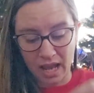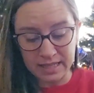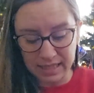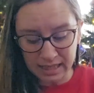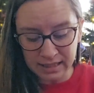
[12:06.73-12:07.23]
I
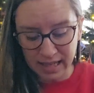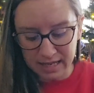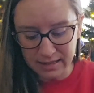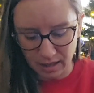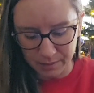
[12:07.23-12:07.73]
did
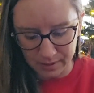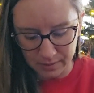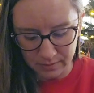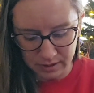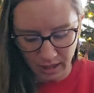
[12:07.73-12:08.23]
get some
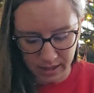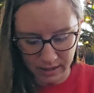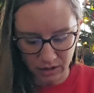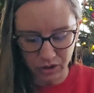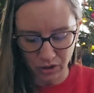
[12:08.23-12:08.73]
done
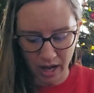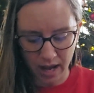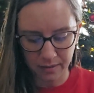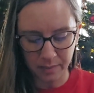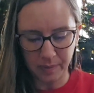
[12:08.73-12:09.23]
yesterday,